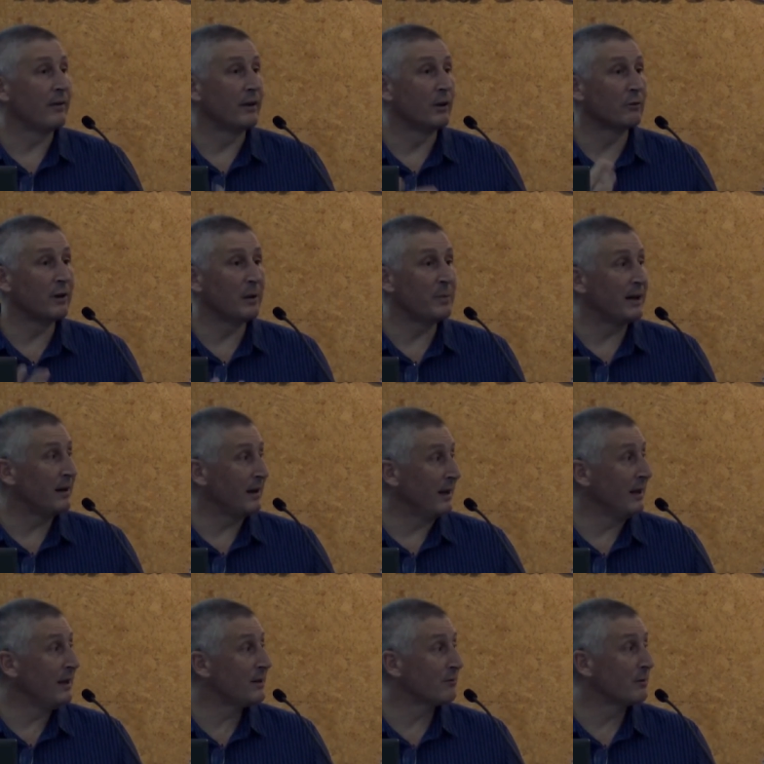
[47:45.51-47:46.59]
There'd already been an
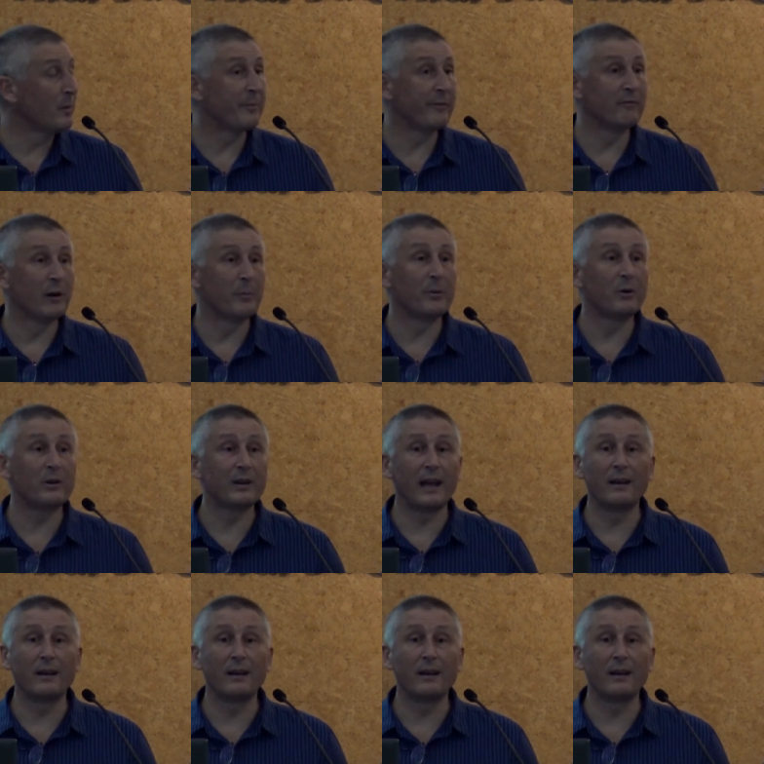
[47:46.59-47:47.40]
interim report,